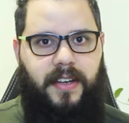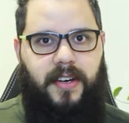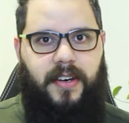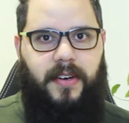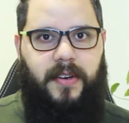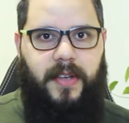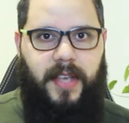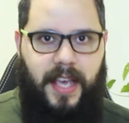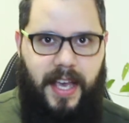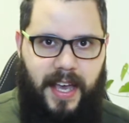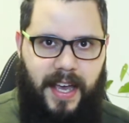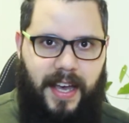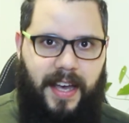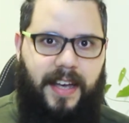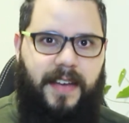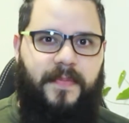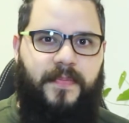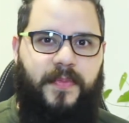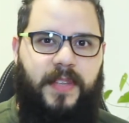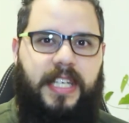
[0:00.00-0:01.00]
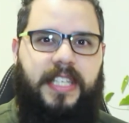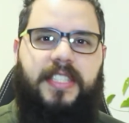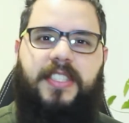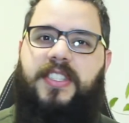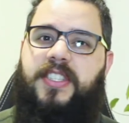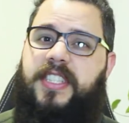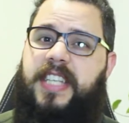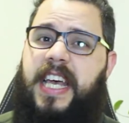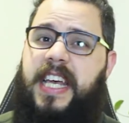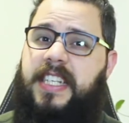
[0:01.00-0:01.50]
Oh yeah.
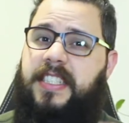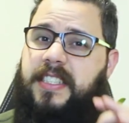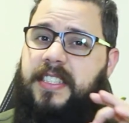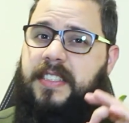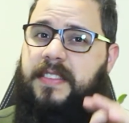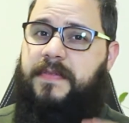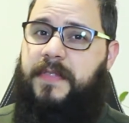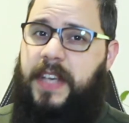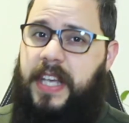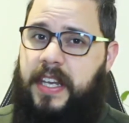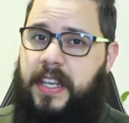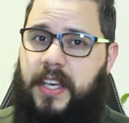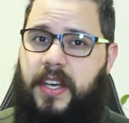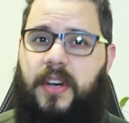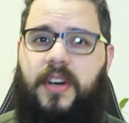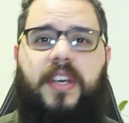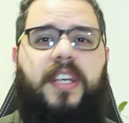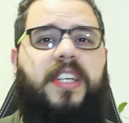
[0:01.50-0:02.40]
Today's video